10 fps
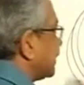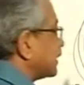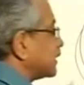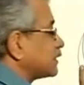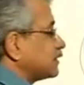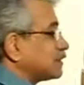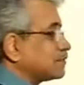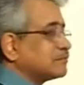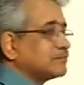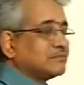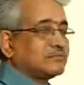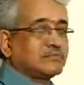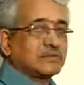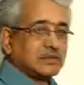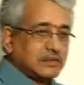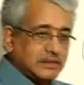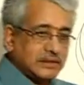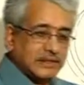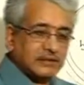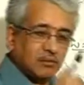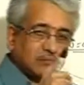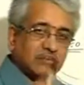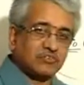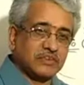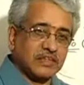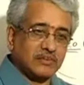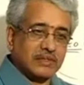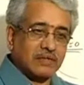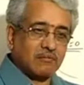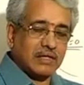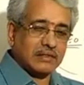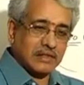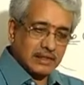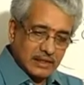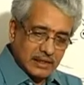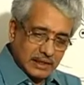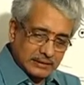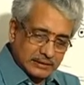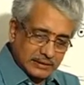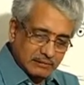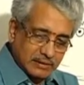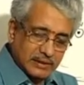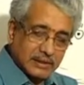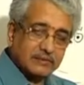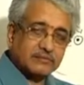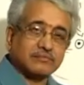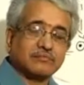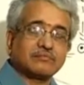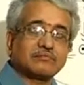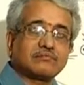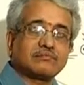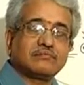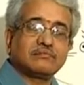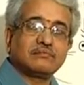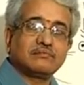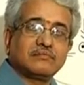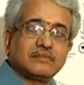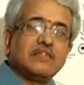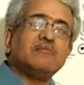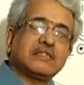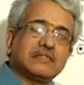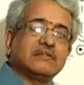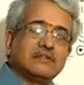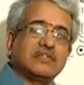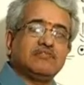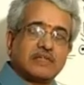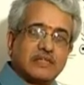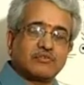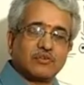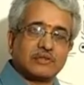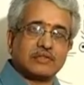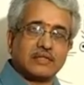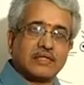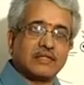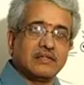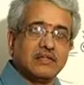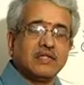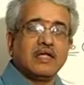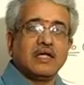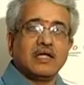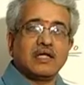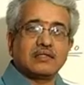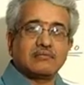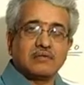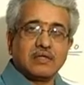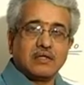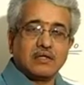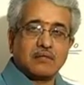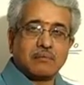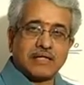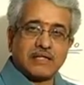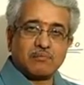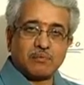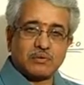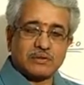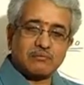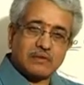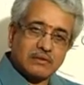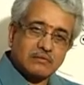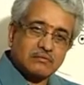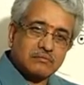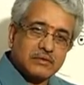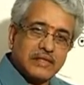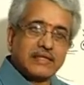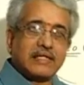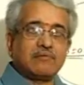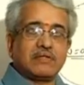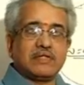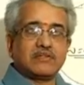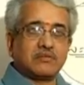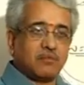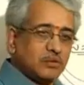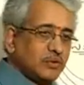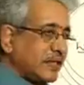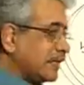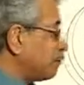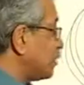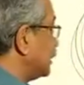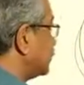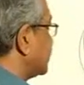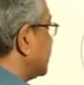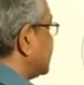at rest there. Just take, suppose physically you take a body there and just leave it there. Imagine, it's difficult of course, it's not a practical proposal, but theoretically I am telling you. Suppose you take a body to the